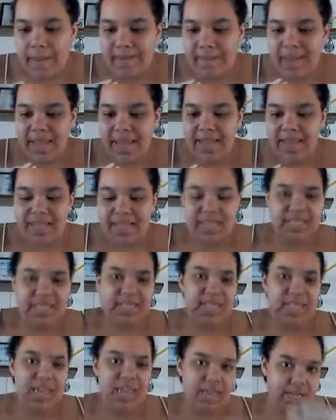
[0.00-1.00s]
made
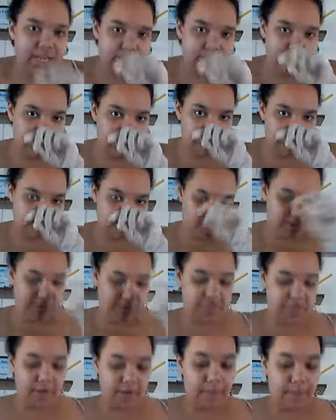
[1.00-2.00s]
these kits
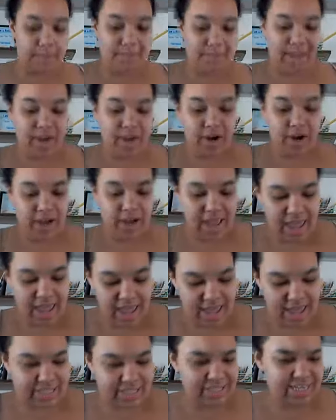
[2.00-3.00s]
with their bare
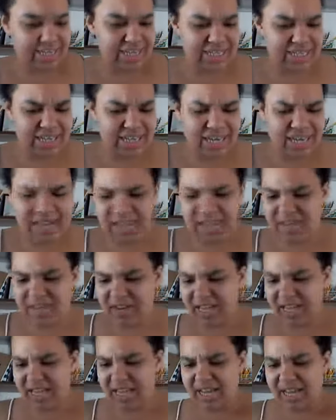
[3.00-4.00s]
hands that didn't
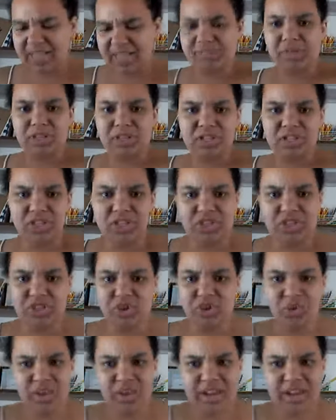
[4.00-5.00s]
even get as much
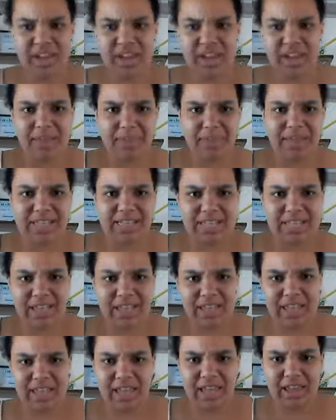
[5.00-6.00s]
as you're getting by
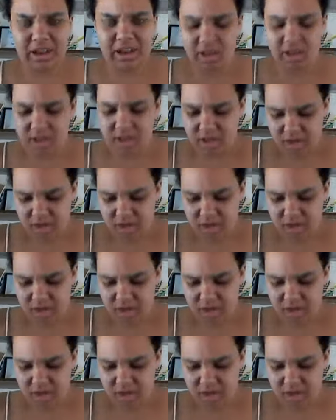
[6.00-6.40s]
selling it.